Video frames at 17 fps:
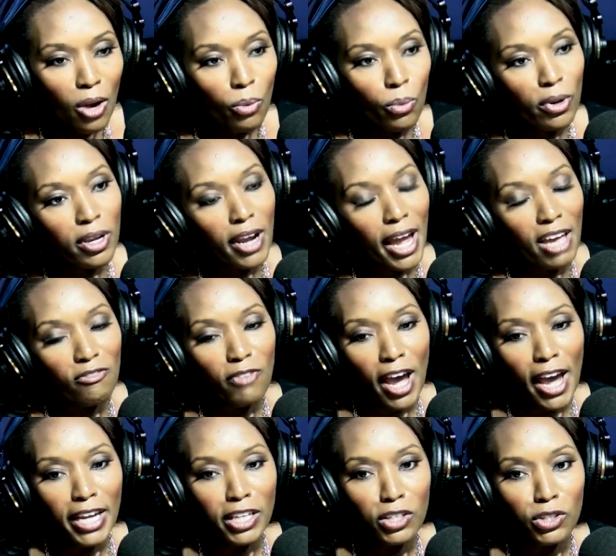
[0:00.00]
We are
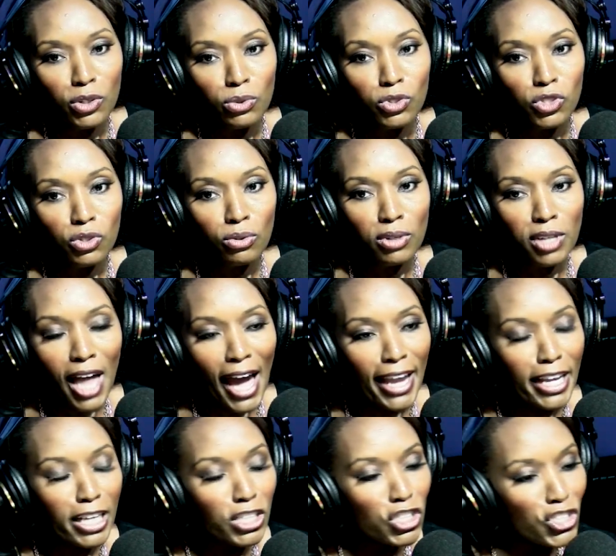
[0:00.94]
inviting you to
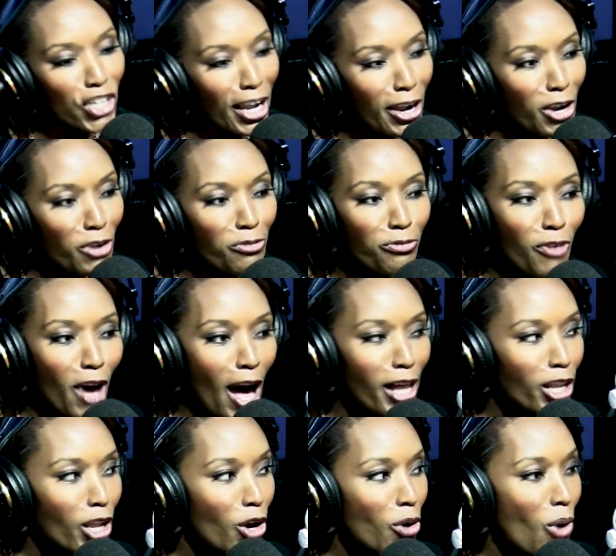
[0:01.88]
like, share,
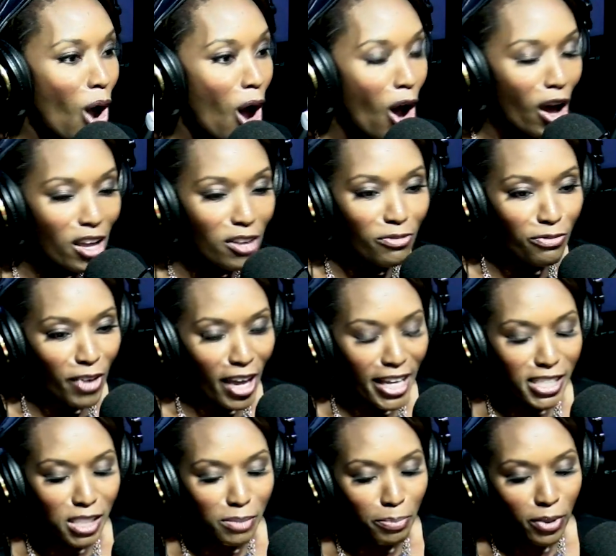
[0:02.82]
follow on
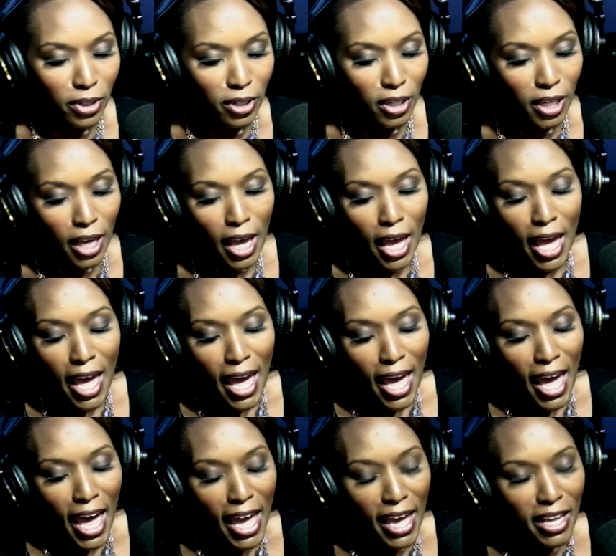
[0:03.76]
Facebook
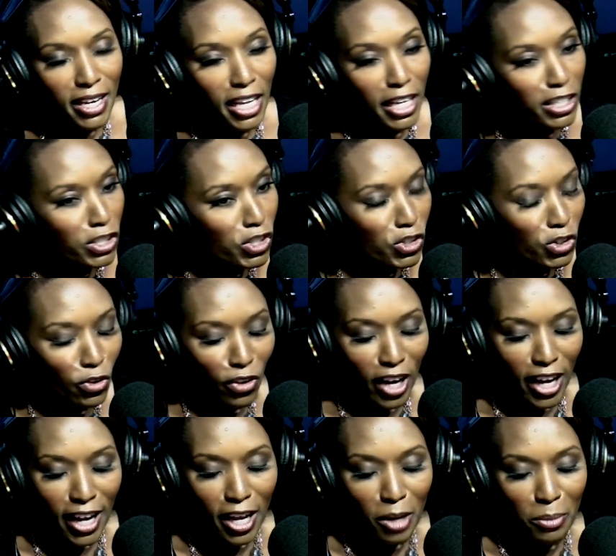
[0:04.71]
and
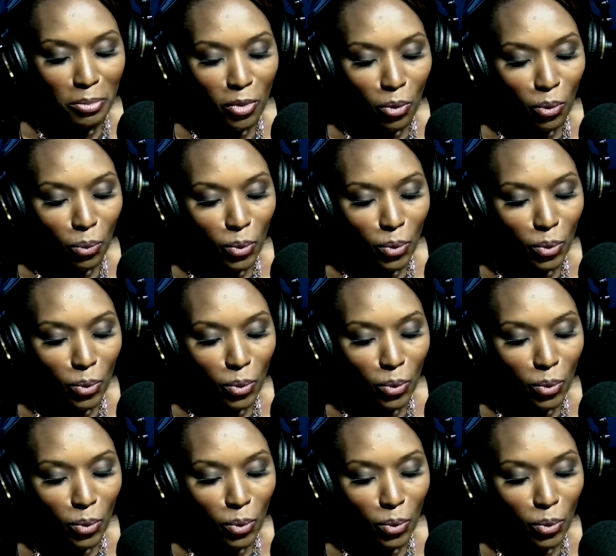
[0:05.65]
Instagram.